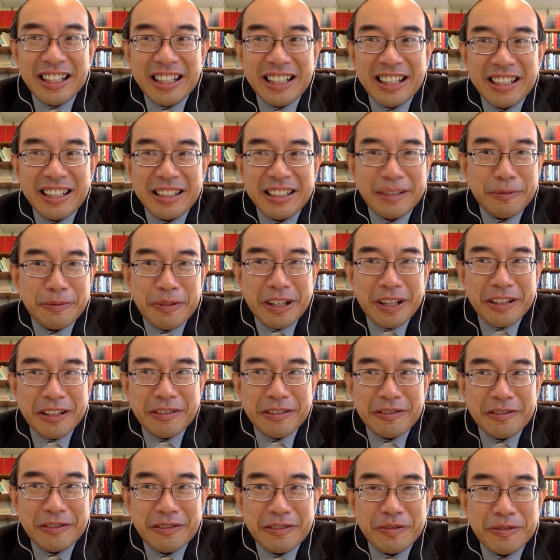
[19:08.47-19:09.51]
You
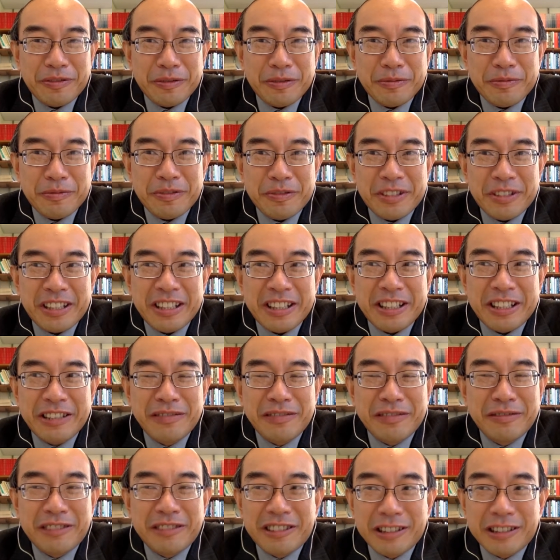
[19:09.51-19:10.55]
know, the
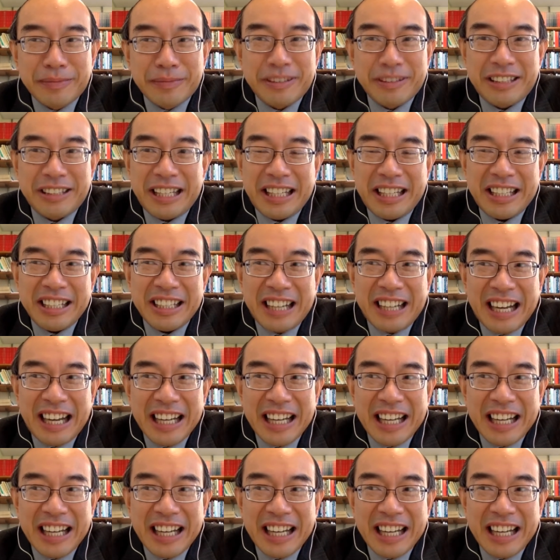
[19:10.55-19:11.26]
youth groups that